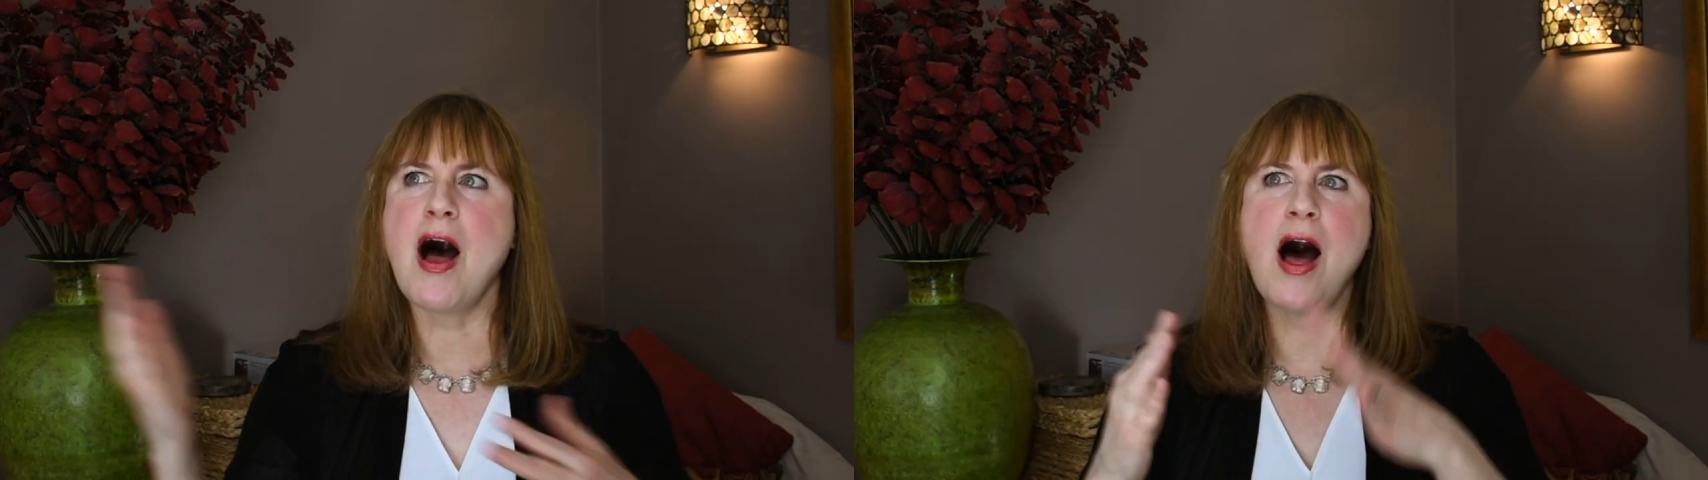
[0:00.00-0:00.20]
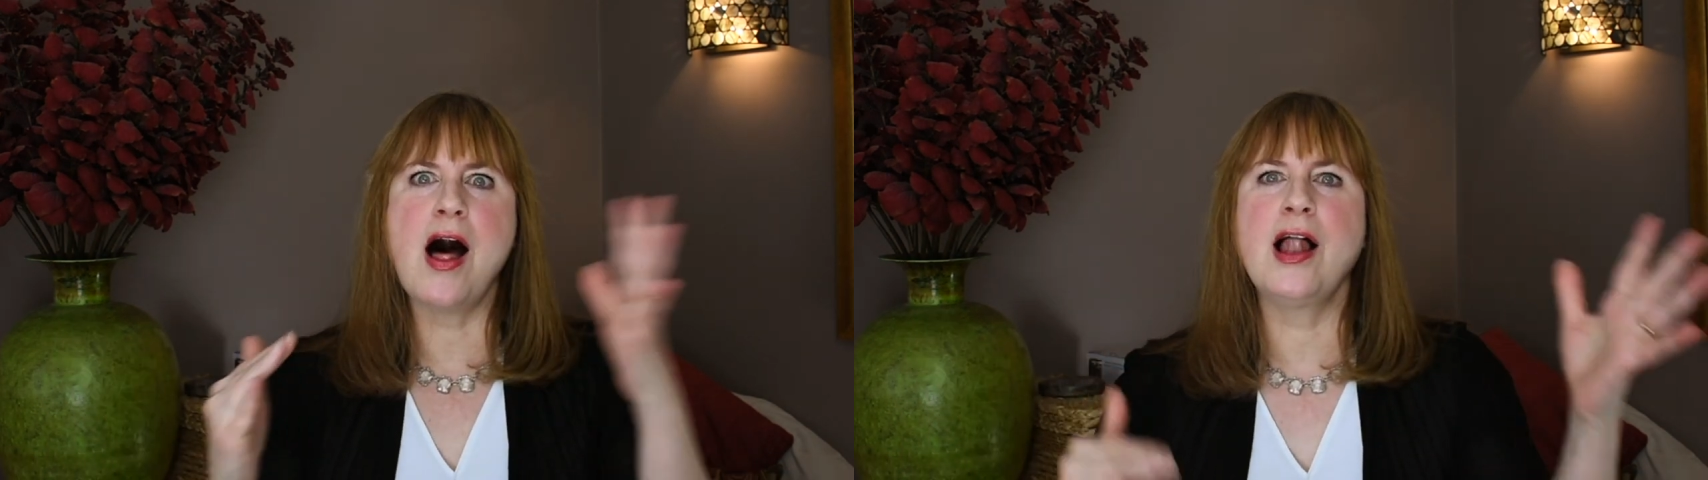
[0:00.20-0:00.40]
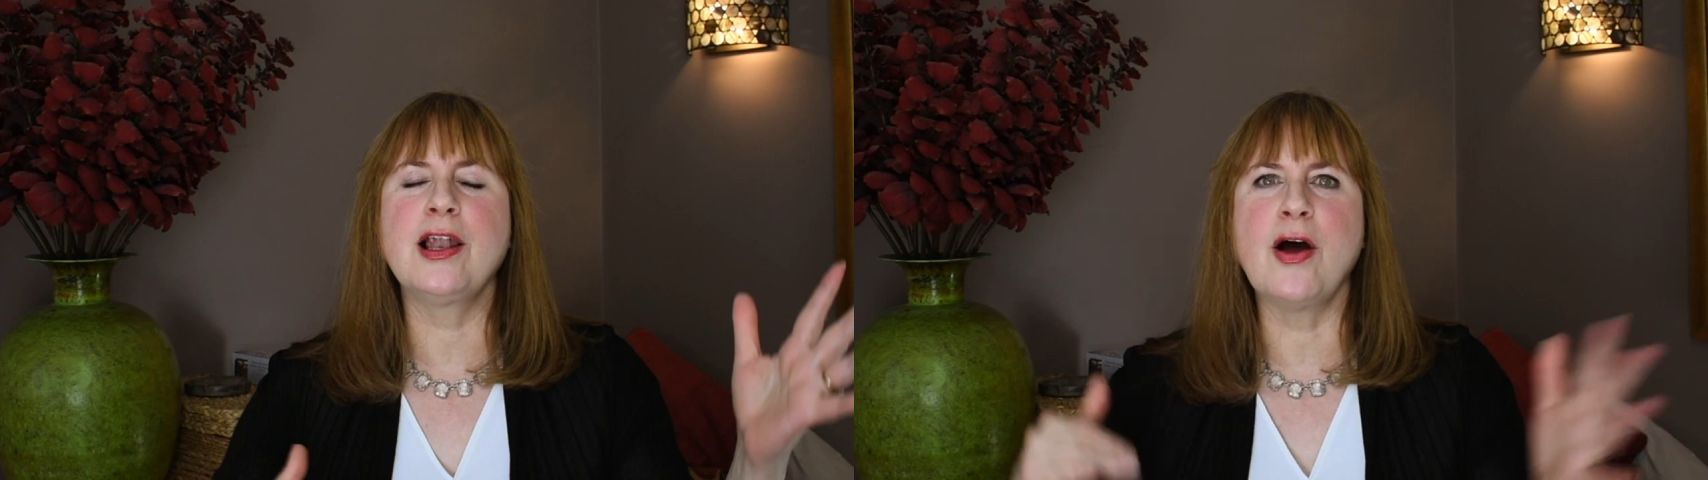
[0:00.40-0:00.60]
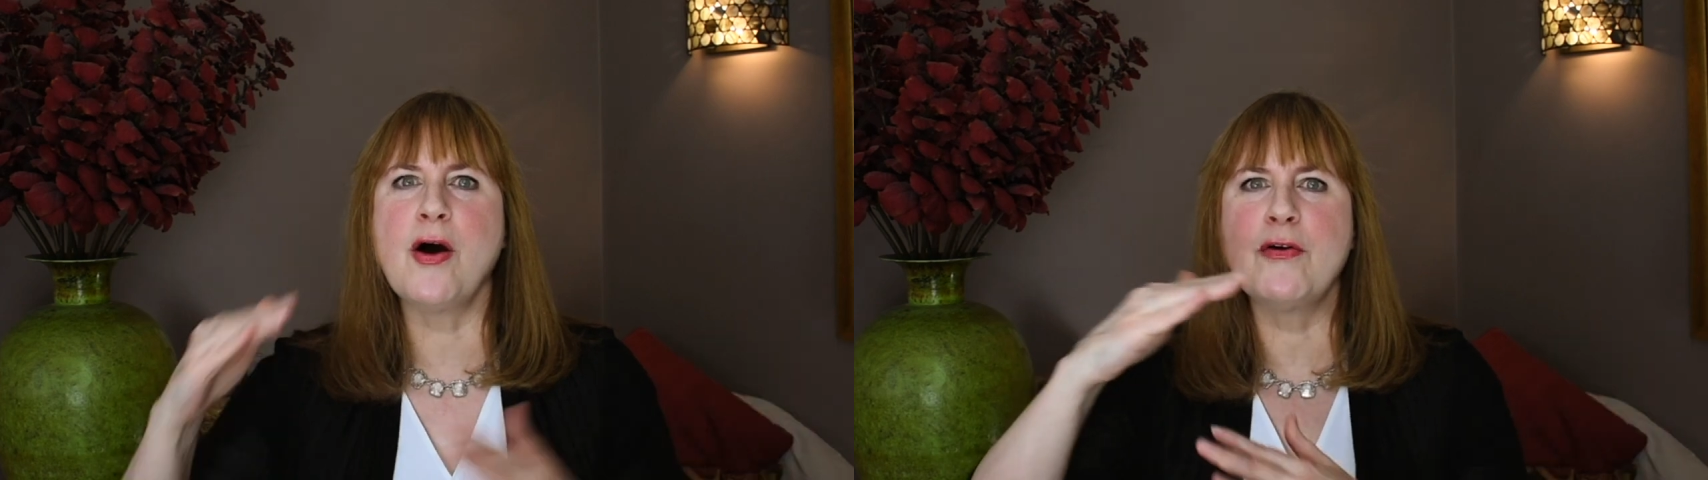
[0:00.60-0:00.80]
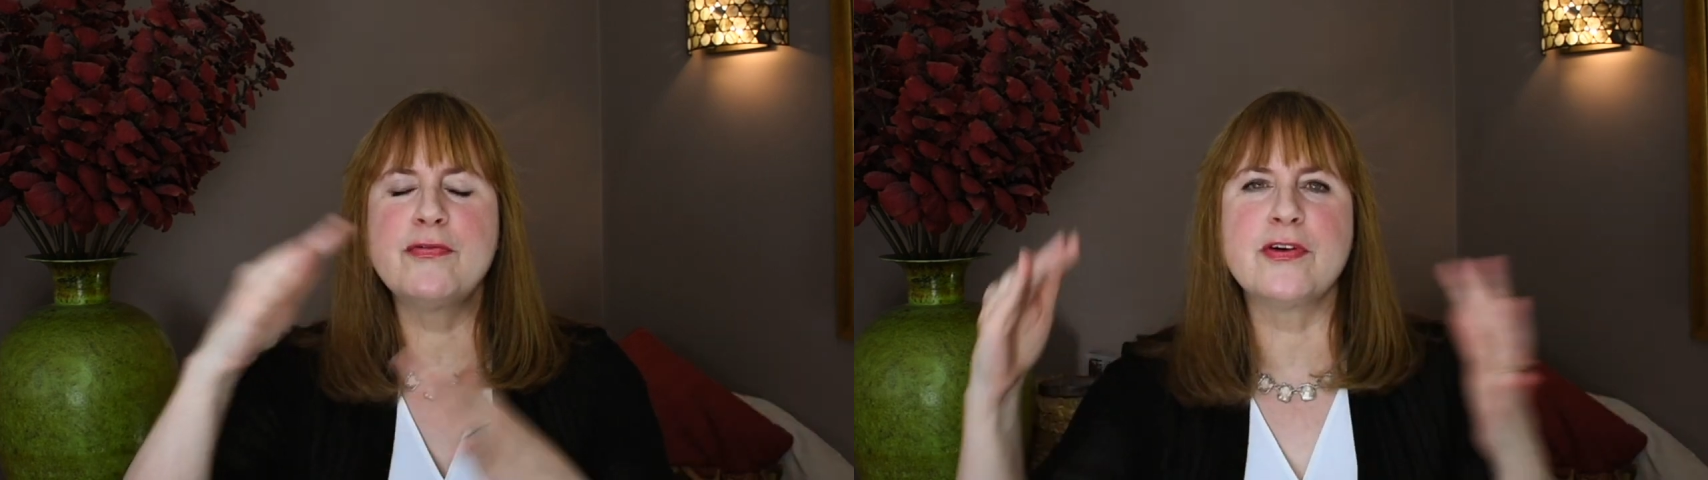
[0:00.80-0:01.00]
all
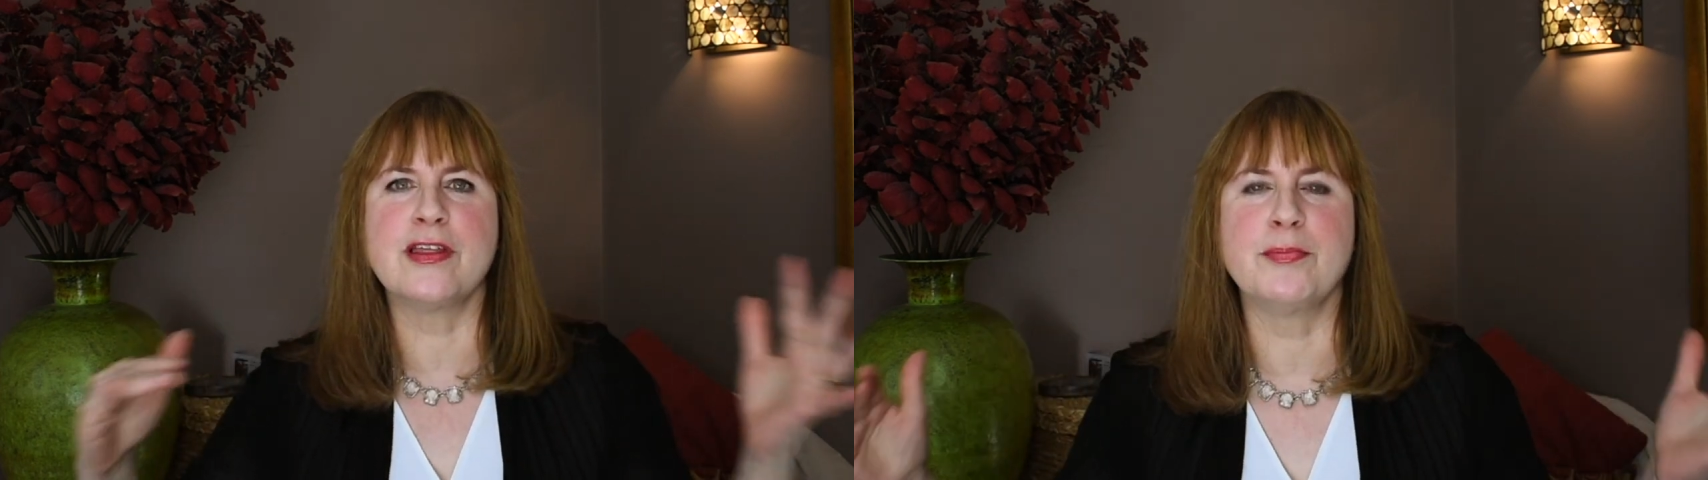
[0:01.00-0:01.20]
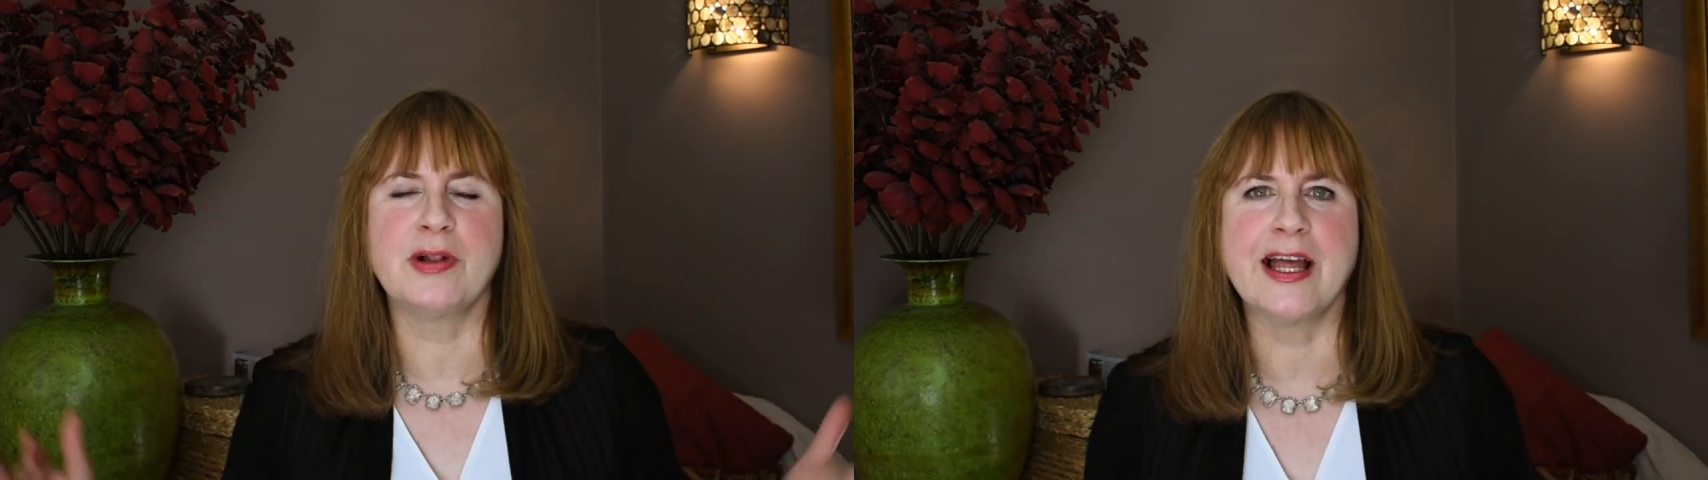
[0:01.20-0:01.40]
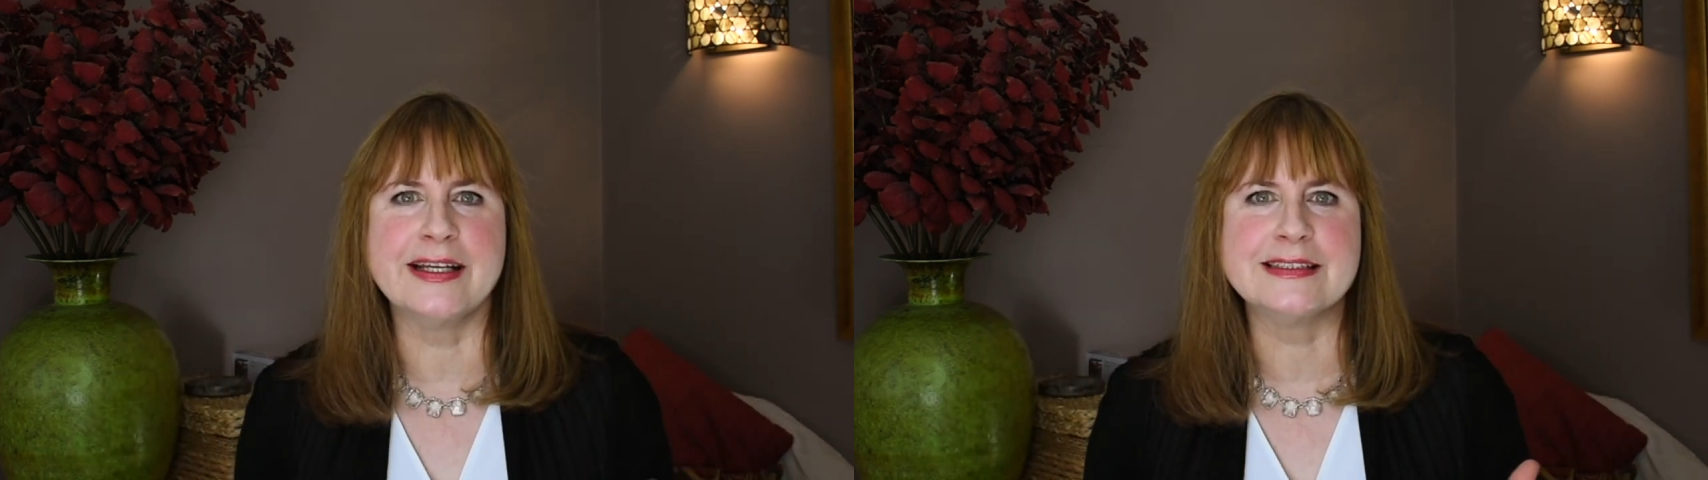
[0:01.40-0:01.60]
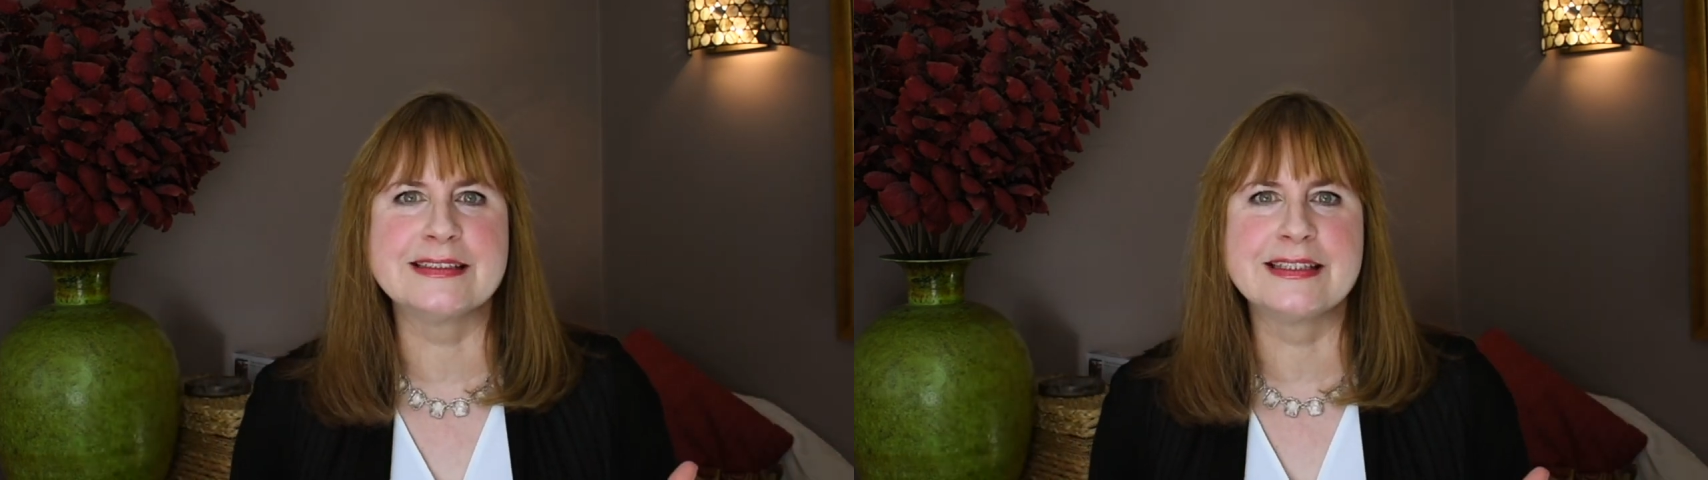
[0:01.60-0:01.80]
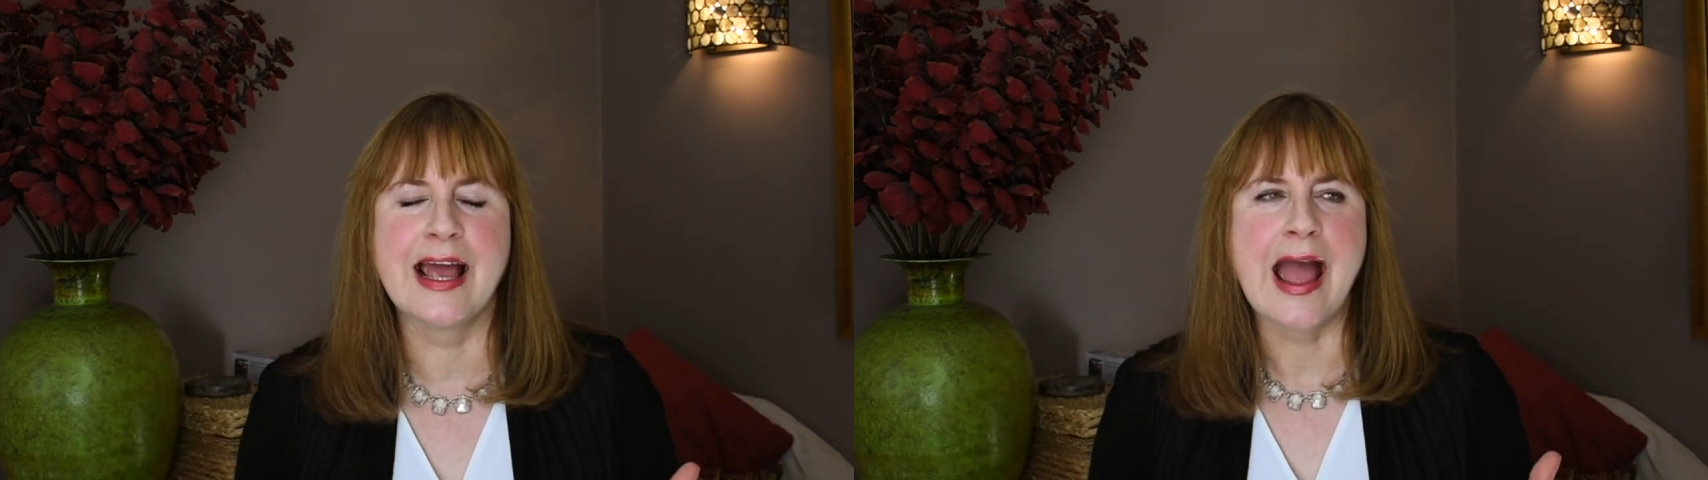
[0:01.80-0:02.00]
over the
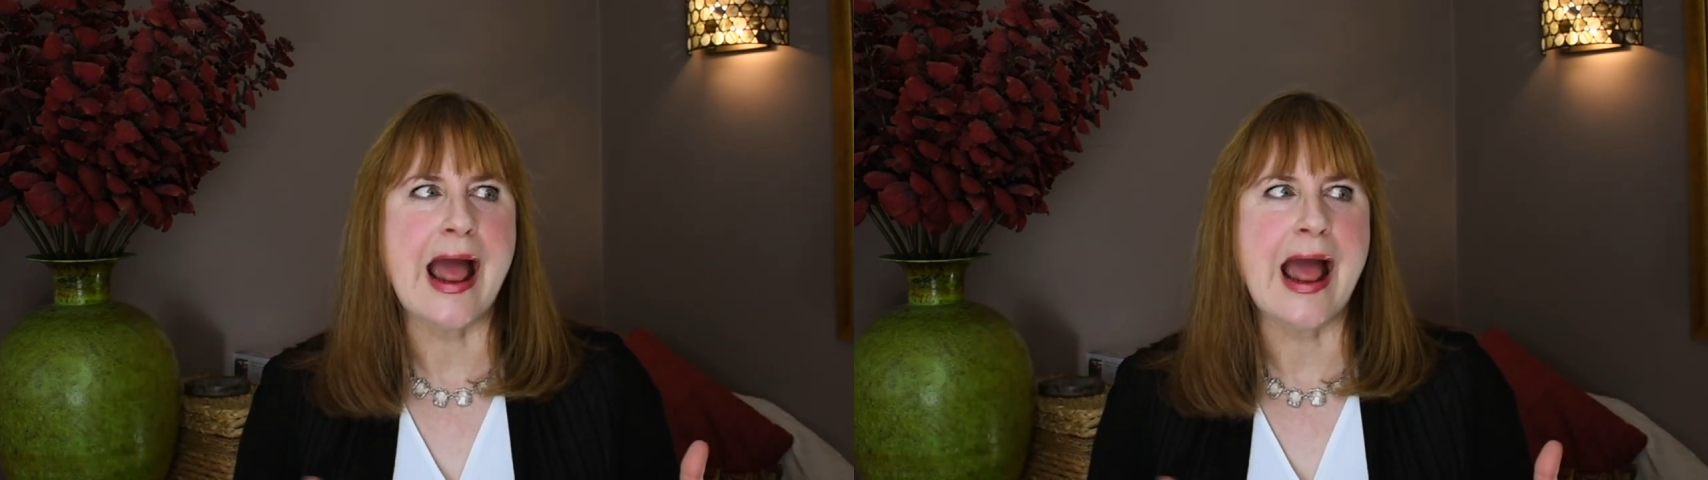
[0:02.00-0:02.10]
place